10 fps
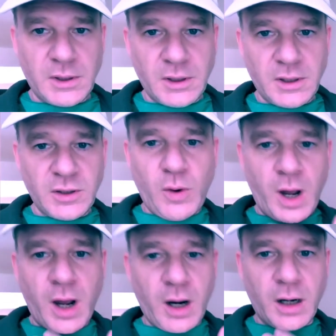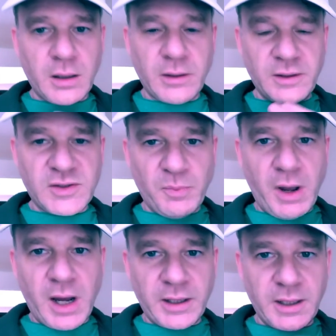you are this
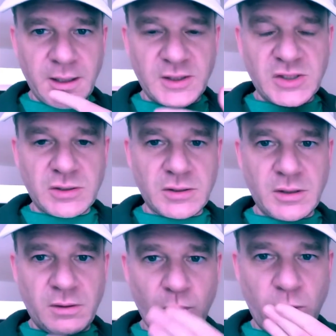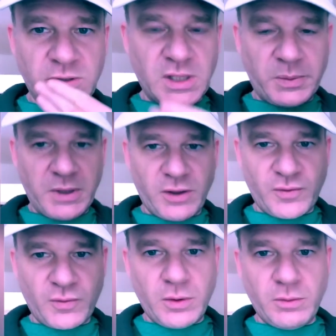body and it's, the words are coming
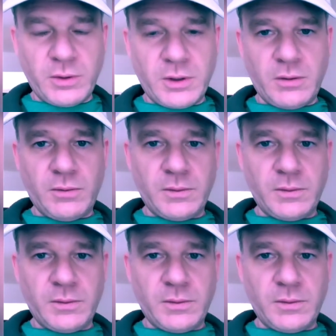through you,